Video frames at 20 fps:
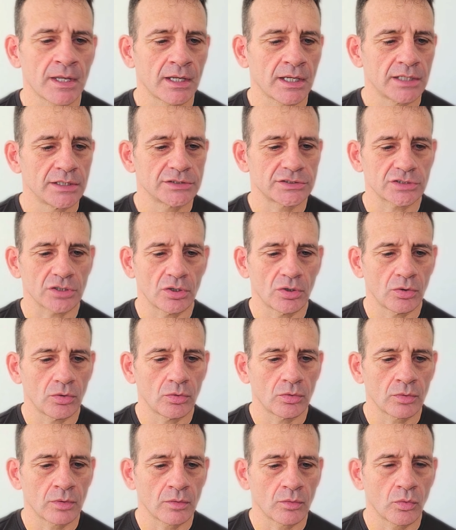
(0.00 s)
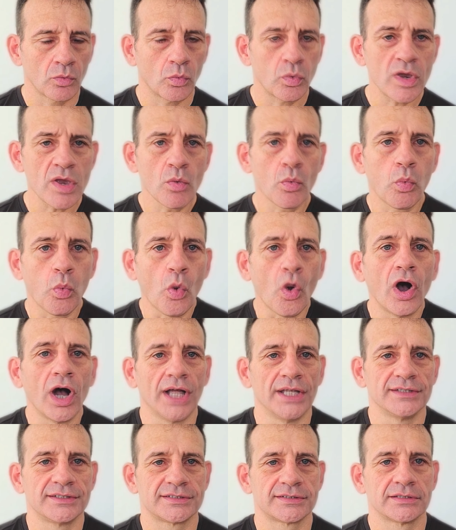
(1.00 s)
So we
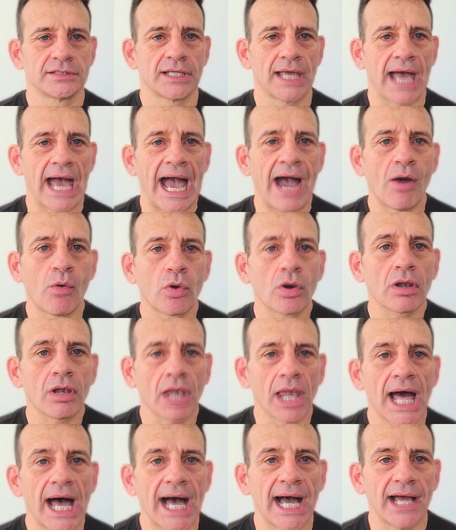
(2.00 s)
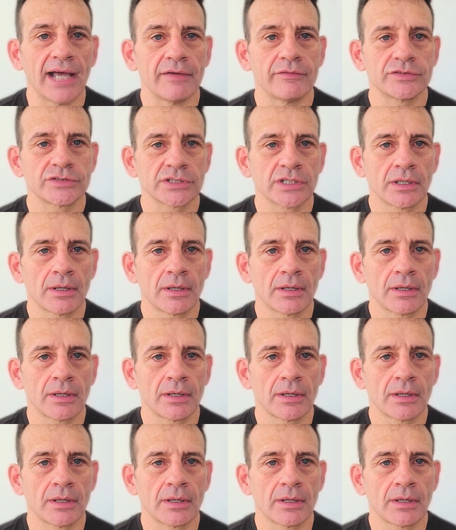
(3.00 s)
want our lives